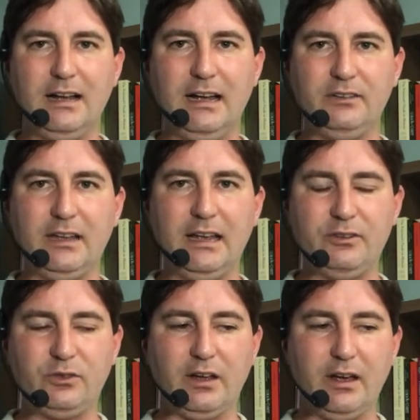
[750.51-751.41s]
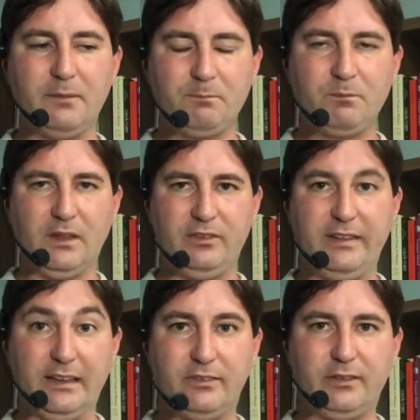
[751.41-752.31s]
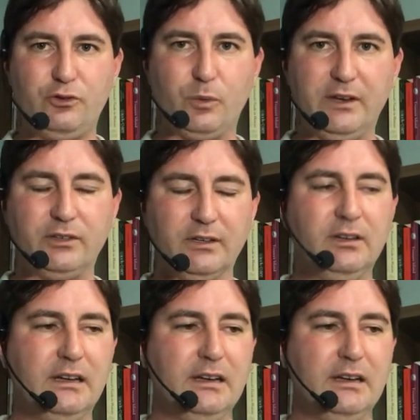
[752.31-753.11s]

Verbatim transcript: as, as, uh, as this situation.